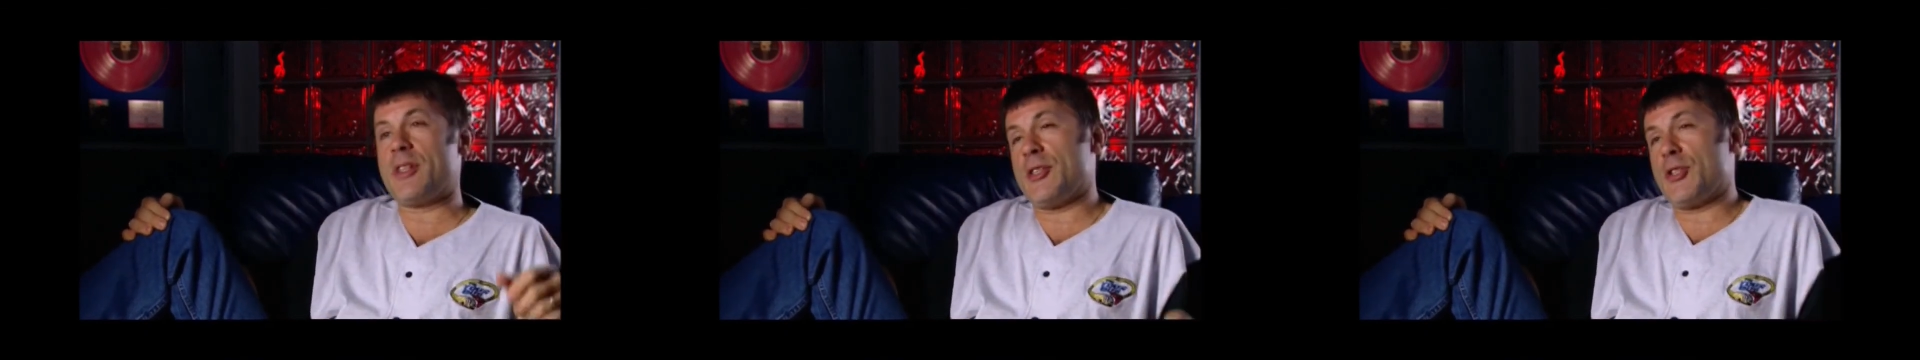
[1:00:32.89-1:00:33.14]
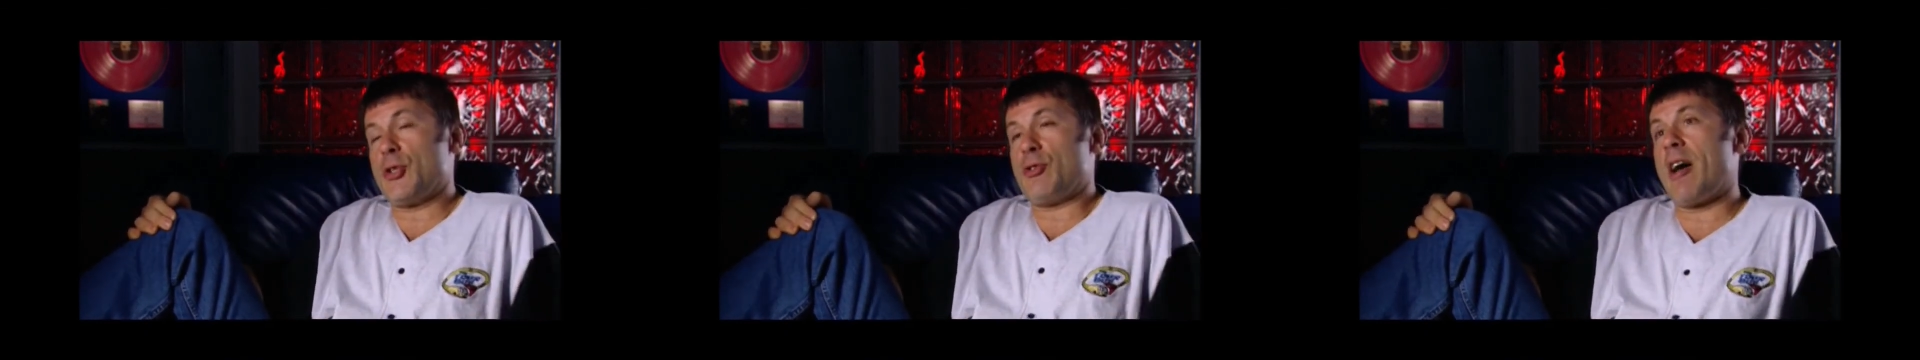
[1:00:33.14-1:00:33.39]
we
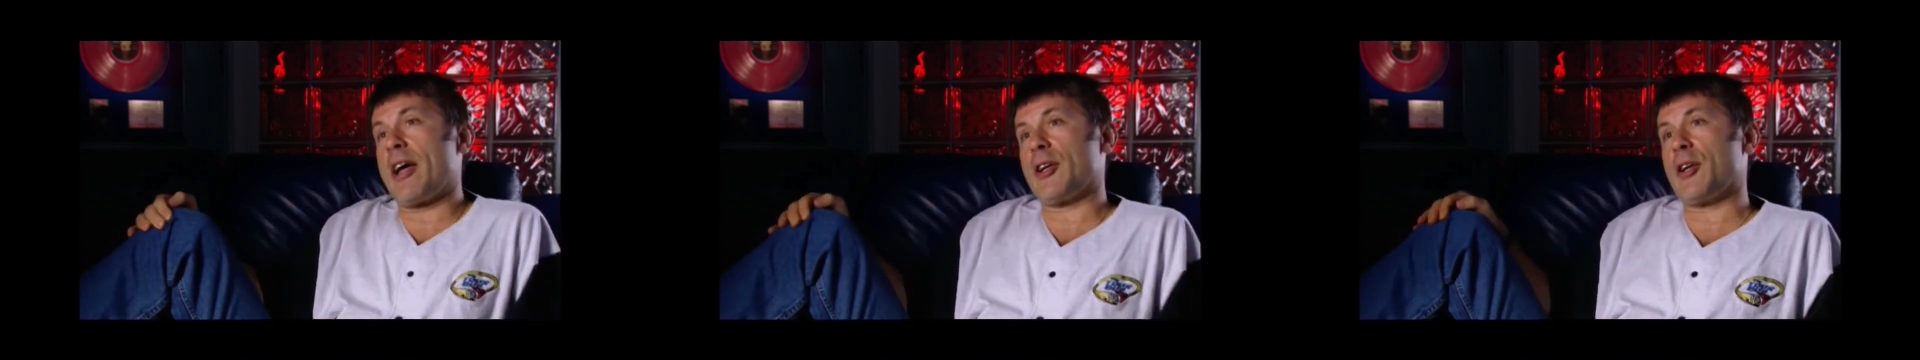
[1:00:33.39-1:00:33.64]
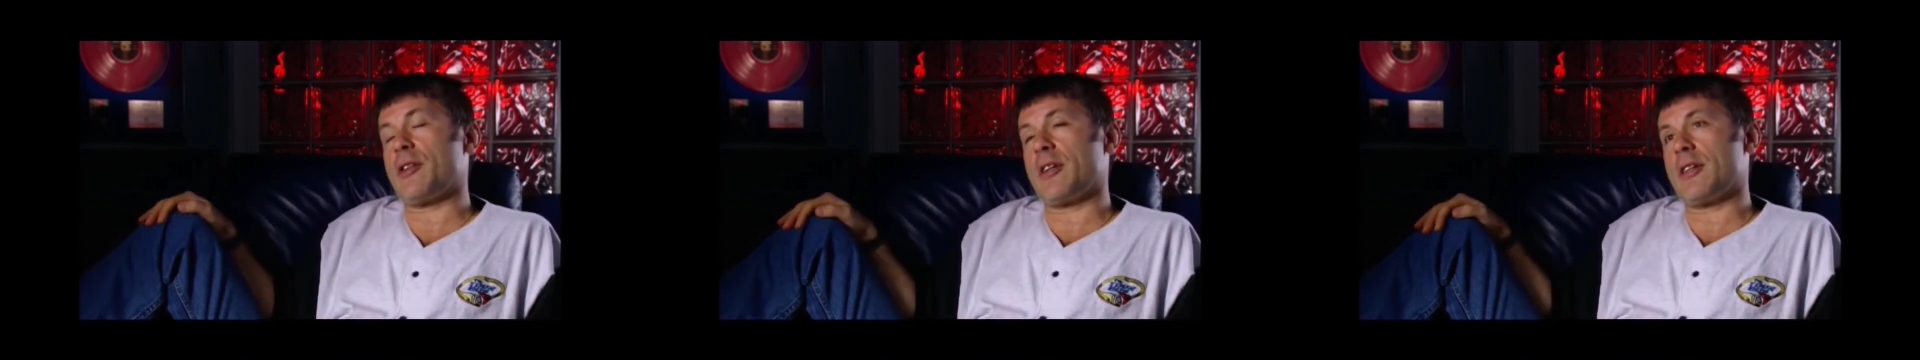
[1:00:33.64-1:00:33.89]
did with
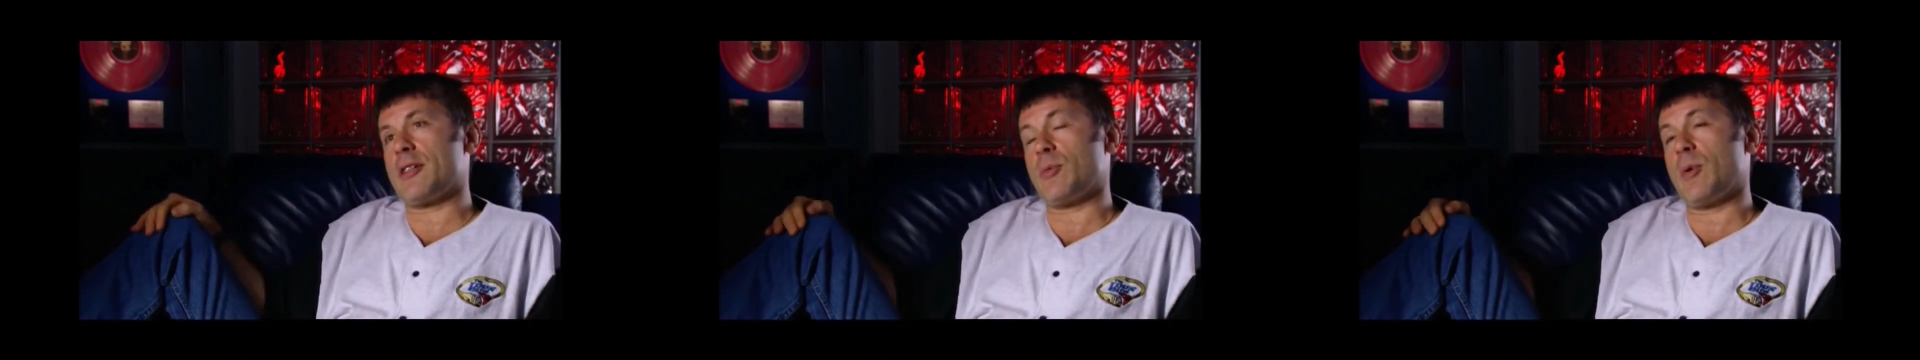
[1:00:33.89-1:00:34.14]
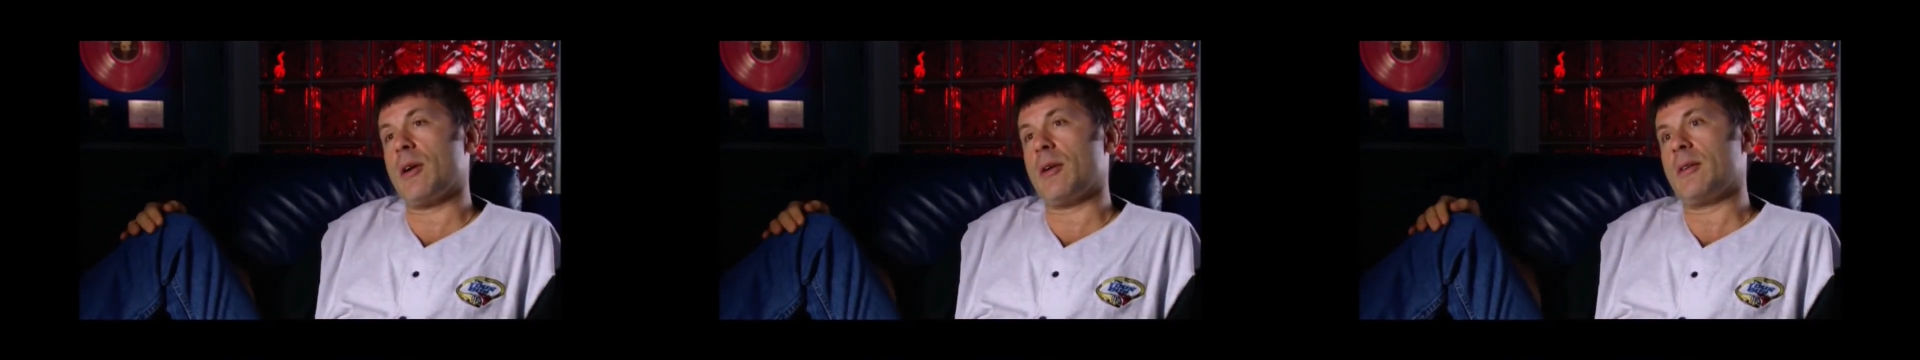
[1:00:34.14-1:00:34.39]
Tears of the Dragon,
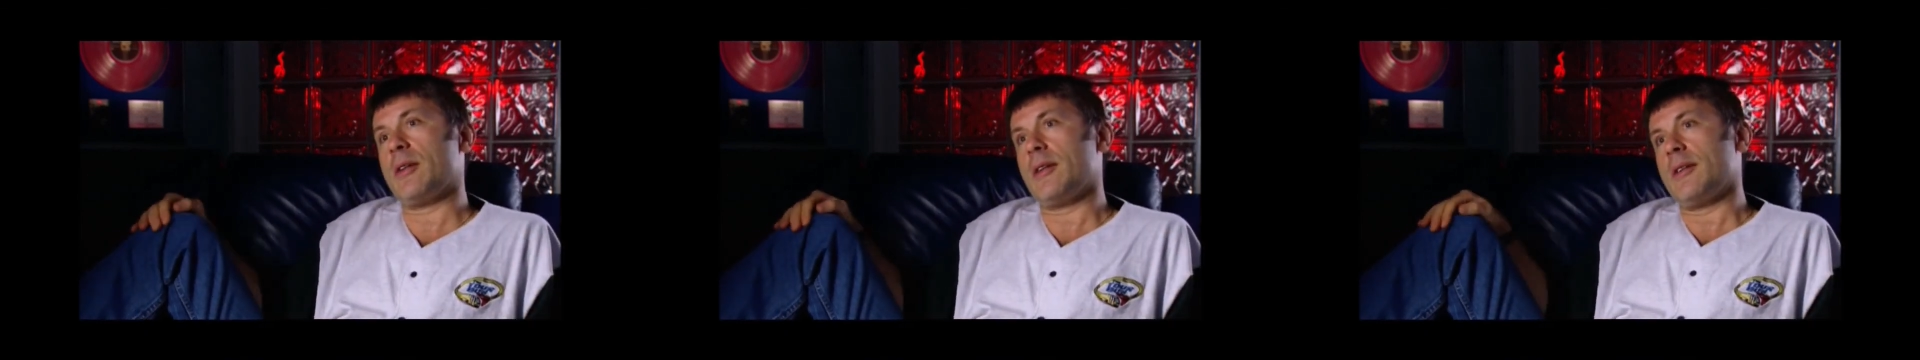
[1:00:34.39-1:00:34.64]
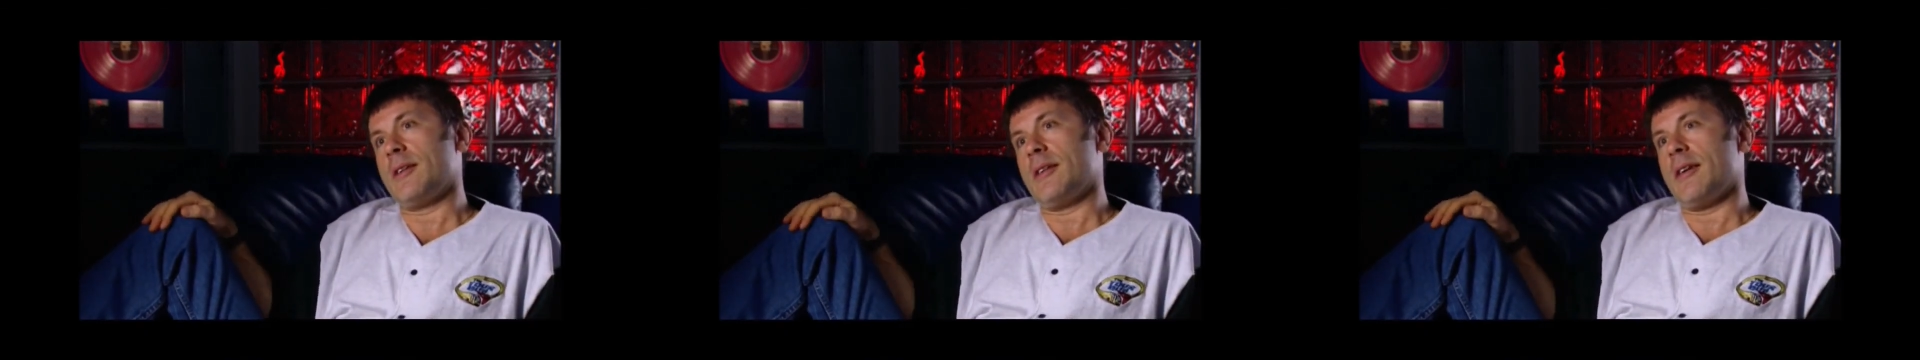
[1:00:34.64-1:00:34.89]
I think, as
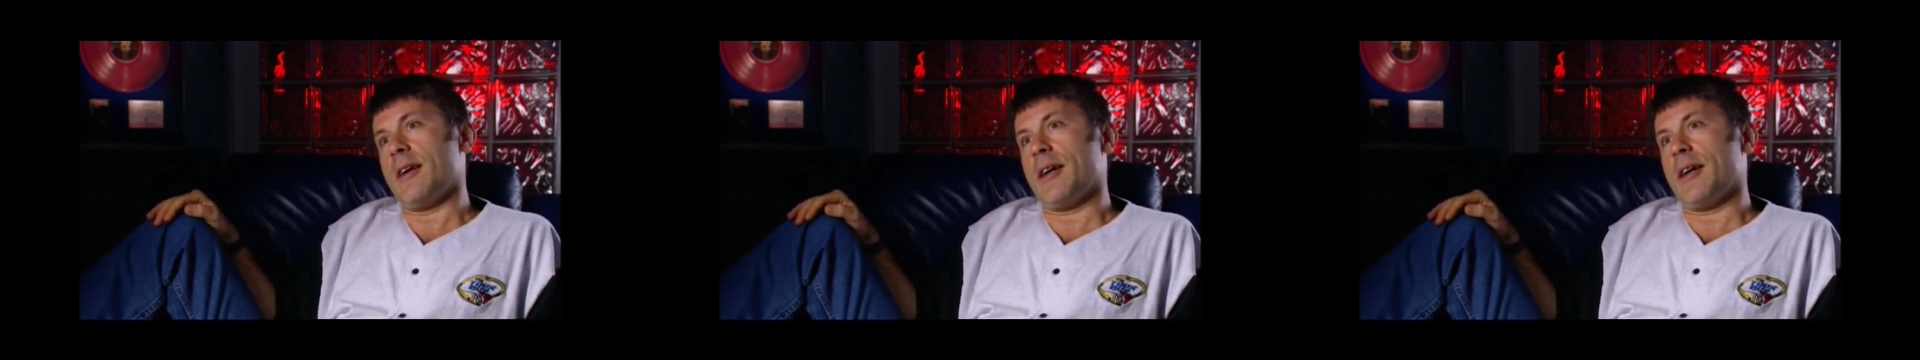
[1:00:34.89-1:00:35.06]
well.